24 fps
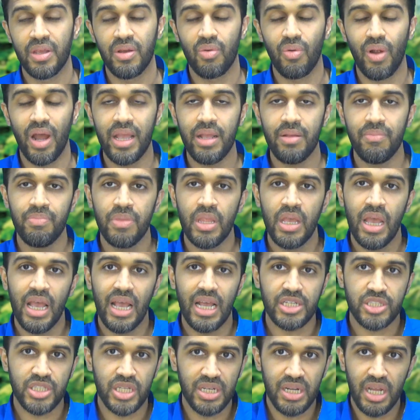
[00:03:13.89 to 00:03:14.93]
Right?
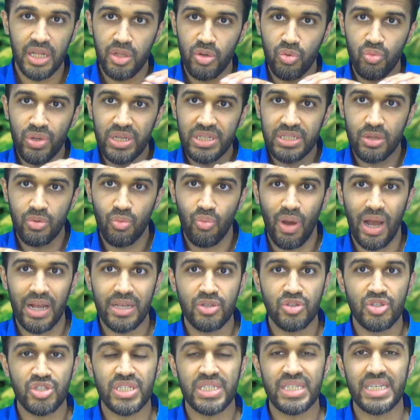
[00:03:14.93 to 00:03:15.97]
It's another reason why
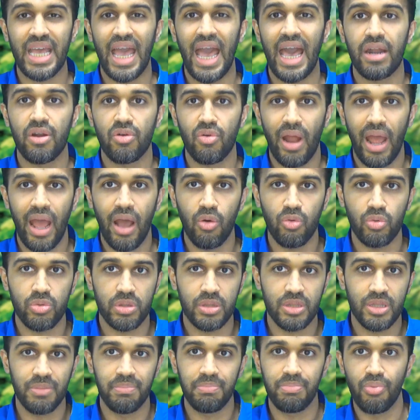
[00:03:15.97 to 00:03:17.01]
you scatter out
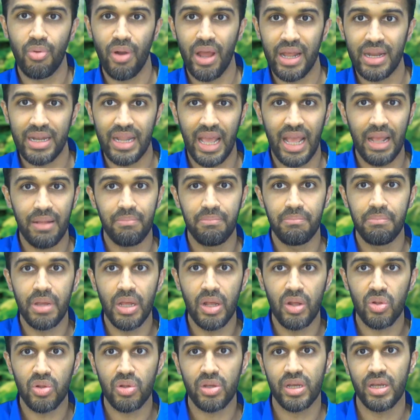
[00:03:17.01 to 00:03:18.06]
the bread,
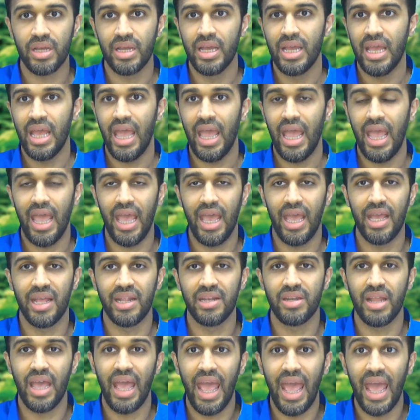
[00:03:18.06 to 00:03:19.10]
milk,
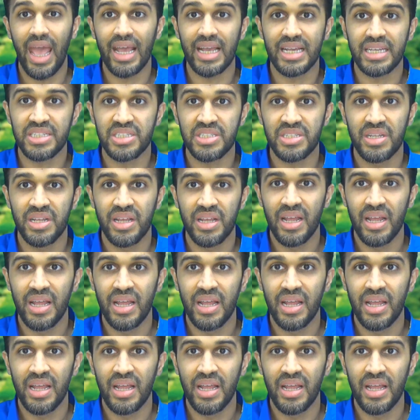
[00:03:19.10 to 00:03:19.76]
and eggs.